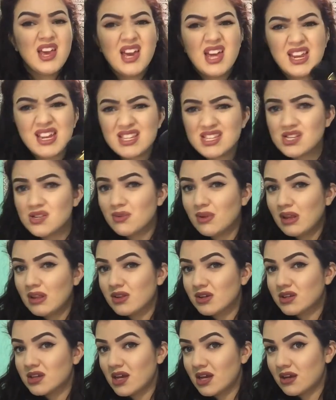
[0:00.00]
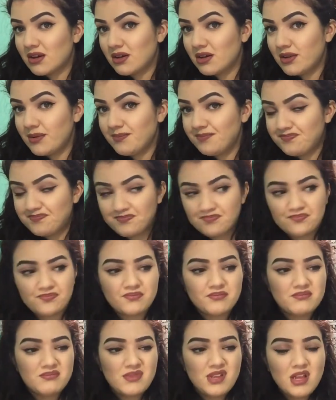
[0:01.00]
And it didn't really look that good.
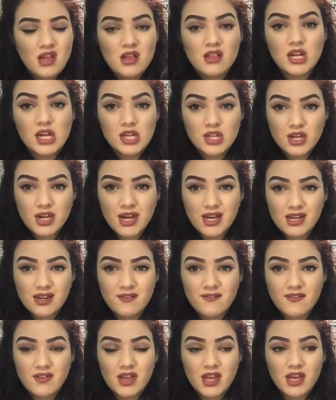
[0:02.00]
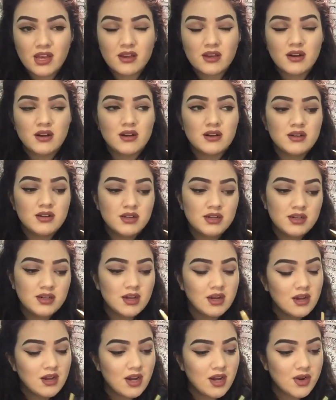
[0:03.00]
Like, it looked kind of, like,
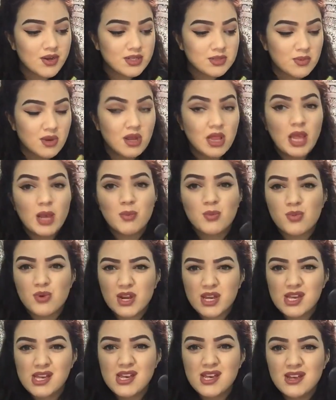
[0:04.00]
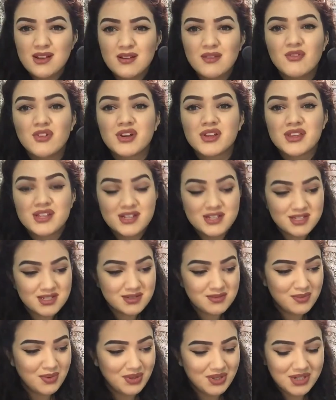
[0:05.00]
how to explain it? Like, bricky with this
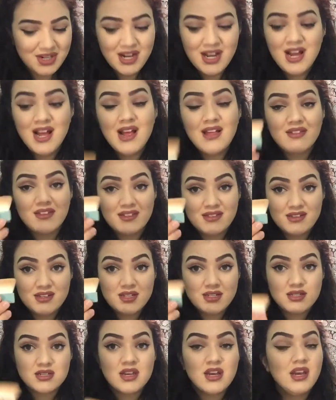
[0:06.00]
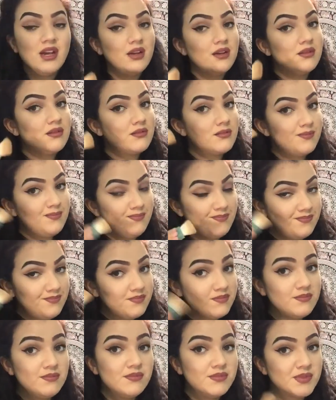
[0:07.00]
more than this.
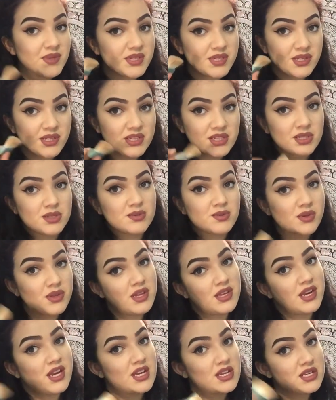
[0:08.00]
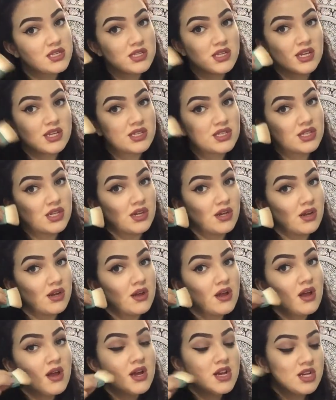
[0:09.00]
So this is really nice, like, to
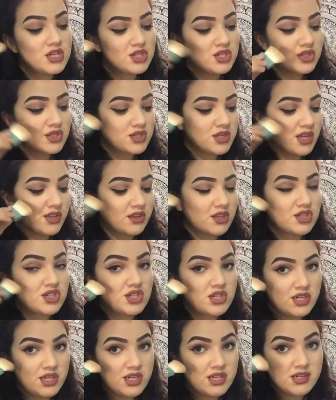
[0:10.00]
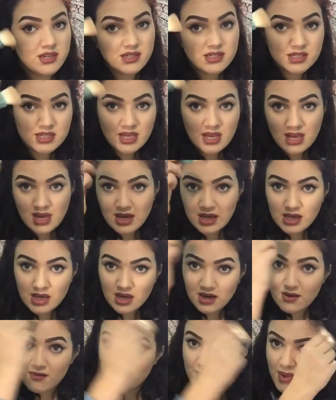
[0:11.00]
chisel out the cheeks,
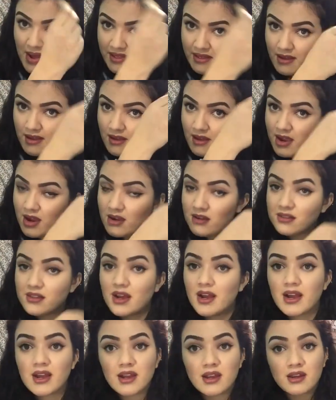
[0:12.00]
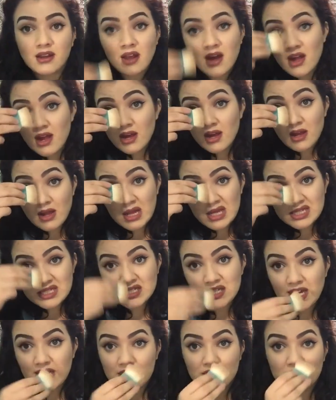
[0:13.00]
get by that hairline,
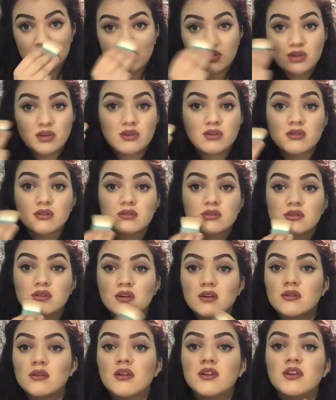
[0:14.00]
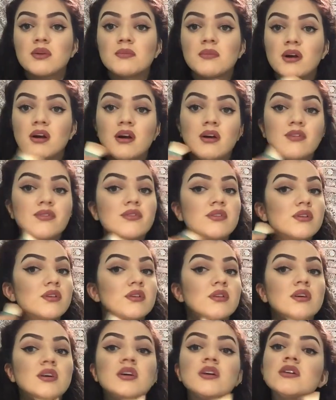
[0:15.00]
snatch your nose, on your mouth,
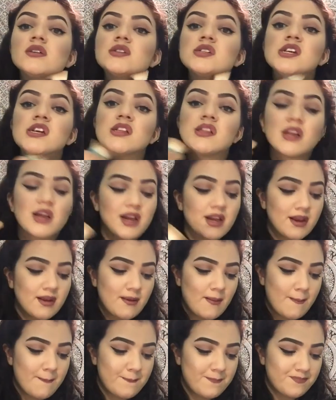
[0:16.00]
your your jawline.